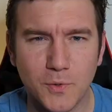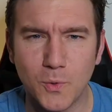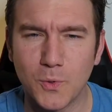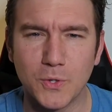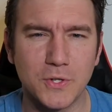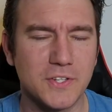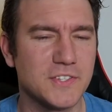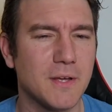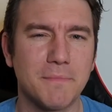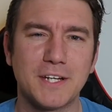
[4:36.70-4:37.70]
Or
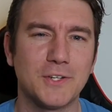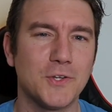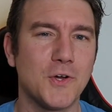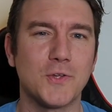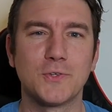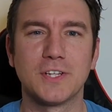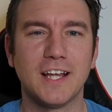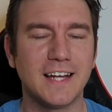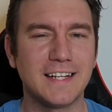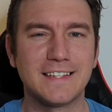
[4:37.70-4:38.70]
something along those
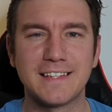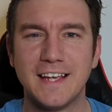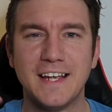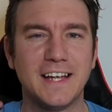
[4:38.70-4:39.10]
lines.